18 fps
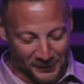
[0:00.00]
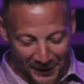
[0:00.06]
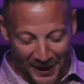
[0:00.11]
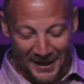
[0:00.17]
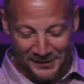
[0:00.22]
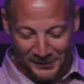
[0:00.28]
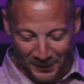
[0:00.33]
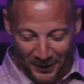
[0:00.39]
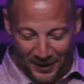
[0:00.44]

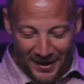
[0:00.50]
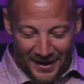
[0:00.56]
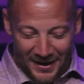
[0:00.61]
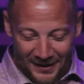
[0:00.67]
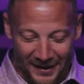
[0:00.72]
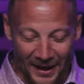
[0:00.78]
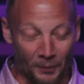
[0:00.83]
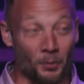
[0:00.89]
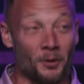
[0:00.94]
That's what,
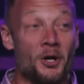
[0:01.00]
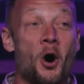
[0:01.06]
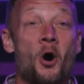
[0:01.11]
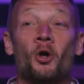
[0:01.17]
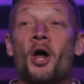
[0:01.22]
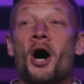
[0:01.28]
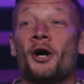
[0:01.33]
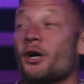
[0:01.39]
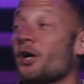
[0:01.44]
like, we're no
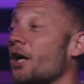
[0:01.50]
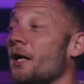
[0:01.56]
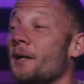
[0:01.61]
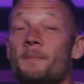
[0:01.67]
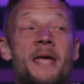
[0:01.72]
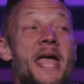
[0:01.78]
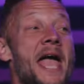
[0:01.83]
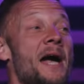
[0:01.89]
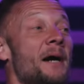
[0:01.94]
longer going to
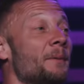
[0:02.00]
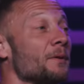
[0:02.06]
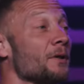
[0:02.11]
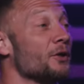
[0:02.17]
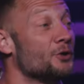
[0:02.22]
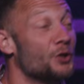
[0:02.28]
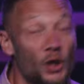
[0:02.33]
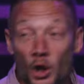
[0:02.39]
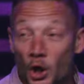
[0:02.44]
be able to
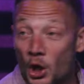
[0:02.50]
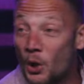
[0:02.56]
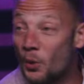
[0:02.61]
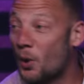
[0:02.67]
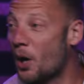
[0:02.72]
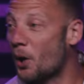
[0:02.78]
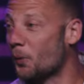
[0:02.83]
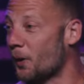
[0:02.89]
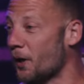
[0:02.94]
do
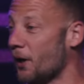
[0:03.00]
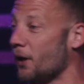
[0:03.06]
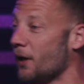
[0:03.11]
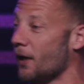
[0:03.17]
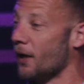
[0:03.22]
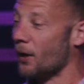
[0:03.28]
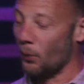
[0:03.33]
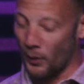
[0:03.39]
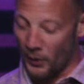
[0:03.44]
what
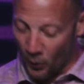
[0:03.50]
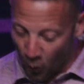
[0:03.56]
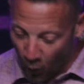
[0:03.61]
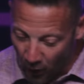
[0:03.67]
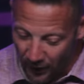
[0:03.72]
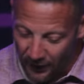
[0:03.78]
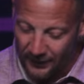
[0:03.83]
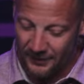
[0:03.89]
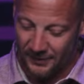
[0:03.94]
we, we
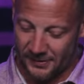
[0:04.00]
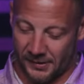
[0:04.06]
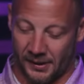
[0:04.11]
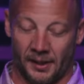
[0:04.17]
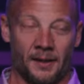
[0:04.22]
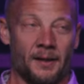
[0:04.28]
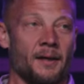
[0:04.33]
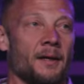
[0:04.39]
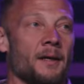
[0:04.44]
want
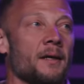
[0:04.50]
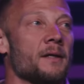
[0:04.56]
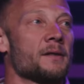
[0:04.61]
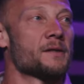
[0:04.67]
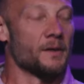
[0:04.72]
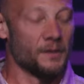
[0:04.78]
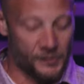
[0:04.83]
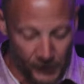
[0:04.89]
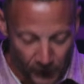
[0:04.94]

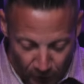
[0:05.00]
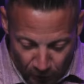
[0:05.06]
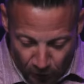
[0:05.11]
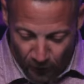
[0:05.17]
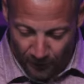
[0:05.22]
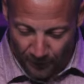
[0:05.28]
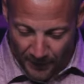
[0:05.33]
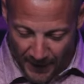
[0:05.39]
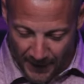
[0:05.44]
to
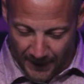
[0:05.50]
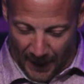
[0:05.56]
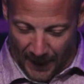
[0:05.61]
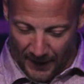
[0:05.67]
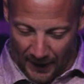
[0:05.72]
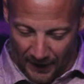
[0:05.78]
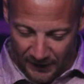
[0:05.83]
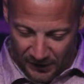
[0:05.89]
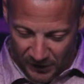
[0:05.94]
do. But
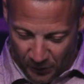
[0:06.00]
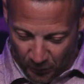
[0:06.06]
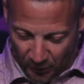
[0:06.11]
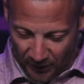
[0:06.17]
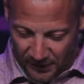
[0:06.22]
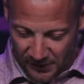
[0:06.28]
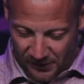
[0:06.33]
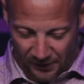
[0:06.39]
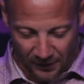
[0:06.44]
I, I just
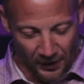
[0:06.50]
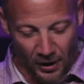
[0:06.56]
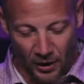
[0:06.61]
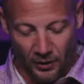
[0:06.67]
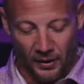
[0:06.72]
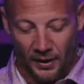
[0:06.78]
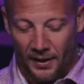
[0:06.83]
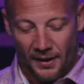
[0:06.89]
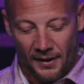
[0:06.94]
want us to
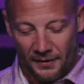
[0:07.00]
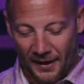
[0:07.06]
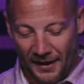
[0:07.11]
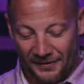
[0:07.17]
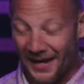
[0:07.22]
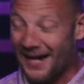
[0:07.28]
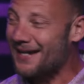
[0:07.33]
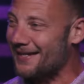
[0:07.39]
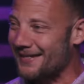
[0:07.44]
know that
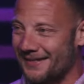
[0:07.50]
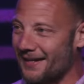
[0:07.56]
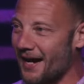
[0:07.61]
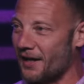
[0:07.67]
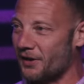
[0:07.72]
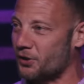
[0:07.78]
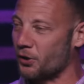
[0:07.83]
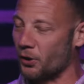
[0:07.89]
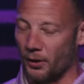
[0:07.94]
that is
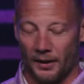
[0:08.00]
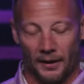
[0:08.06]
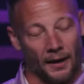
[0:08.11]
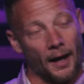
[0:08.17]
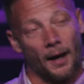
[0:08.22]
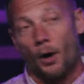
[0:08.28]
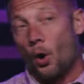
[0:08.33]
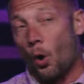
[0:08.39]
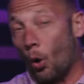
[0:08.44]
not true.
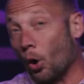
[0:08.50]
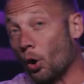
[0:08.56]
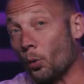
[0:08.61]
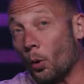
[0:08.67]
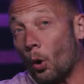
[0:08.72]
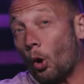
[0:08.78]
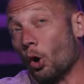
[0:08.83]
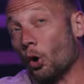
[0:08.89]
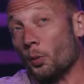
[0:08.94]
Or,
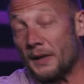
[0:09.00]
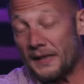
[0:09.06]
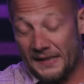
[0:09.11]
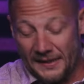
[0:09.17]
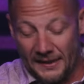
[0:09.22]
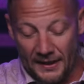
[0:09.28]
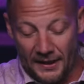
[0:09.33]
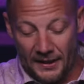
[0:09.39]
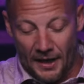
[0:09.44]
or we
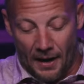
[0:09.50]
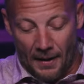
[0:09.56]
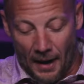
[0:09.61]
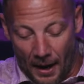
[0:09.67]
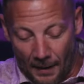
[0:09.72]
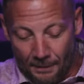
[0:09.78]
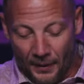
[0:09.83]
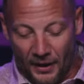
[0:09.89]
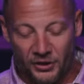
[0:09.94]
see a,
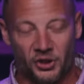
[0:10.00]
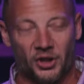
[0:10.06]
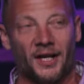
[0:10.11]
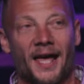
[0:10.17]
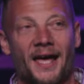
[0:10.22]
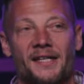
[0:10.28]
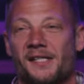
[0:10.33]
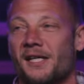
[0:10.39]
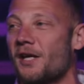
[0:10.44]
a, budget
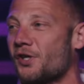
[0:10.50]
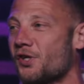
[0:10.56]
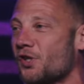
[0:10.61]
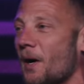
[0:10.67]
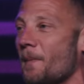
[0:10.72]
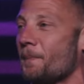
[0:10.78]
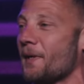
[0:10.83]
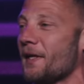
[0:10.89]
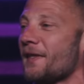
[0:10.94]
as
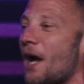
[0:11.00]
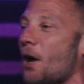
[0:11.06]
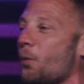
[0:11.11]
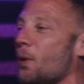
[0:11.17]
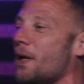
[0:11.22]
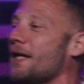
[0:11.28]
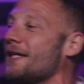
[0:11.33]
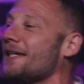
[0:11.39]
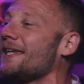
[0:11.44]
something that
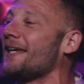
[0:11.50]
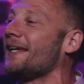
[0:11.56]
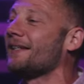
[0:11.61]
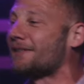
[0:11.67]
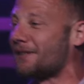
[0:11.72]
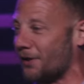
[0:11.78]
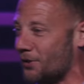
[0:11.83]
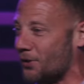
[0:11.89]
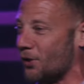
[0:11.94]
we need
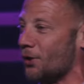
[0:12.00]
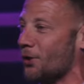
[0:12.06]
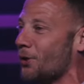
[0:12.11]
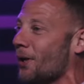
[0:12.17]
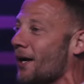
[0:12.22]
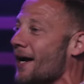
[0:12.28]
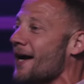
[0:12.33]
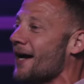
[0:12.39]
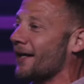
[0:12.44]
to
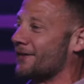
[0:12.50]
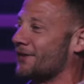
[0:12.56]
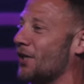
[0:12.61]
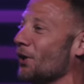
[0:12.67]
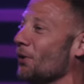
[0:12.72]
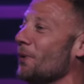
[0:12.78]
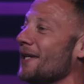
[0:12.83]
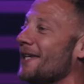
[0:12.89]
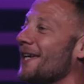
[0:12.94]
do
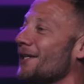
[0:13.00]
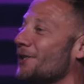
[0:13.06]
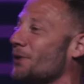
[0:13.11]
until we get